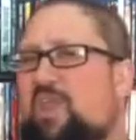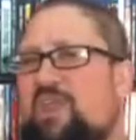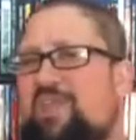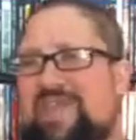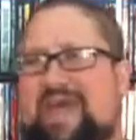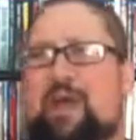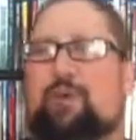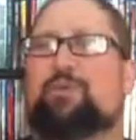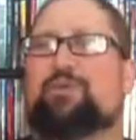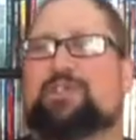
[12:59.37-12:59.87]

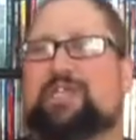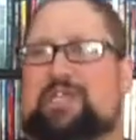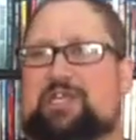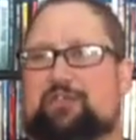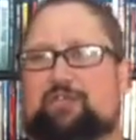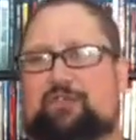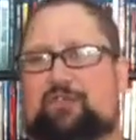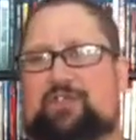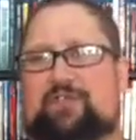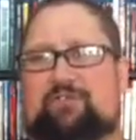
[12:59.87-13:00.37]
that was an
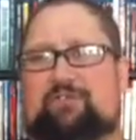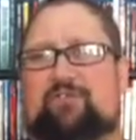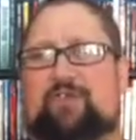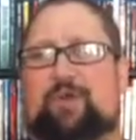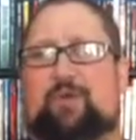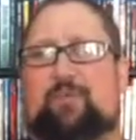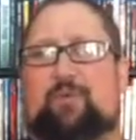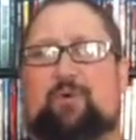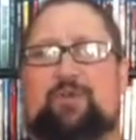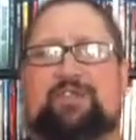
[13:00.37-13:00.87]
interesting
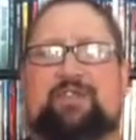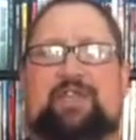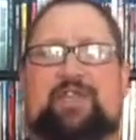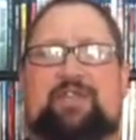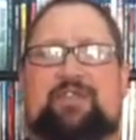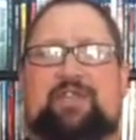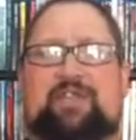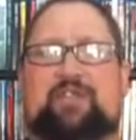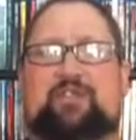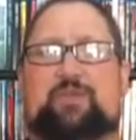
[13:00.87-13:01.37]
film. Wasn't
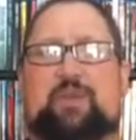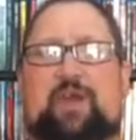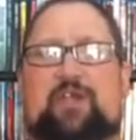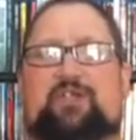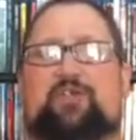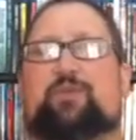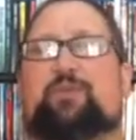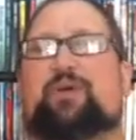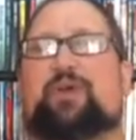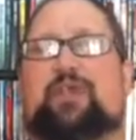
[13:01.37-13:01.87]
anything
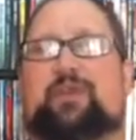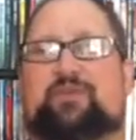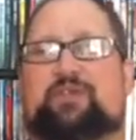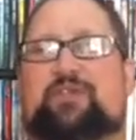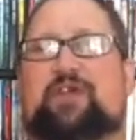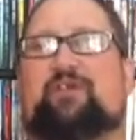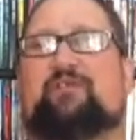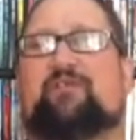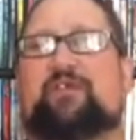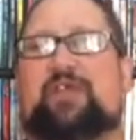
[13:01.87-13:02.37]
special, but it was
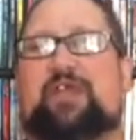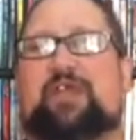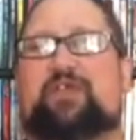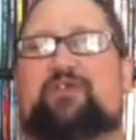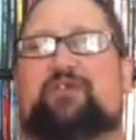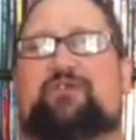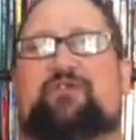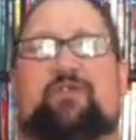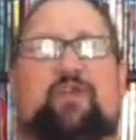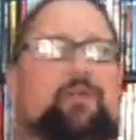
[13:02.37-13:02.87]
definitely an
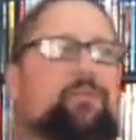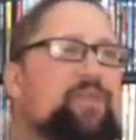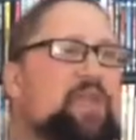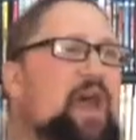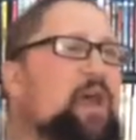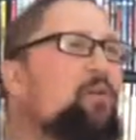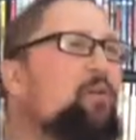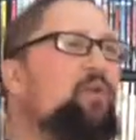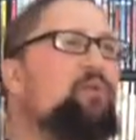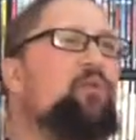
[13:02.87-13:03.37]
interesting film.
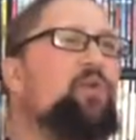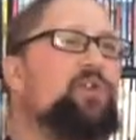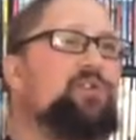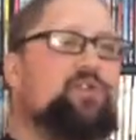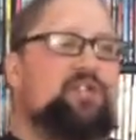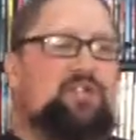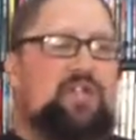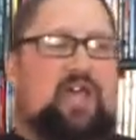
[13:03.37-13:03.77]
That one wasn't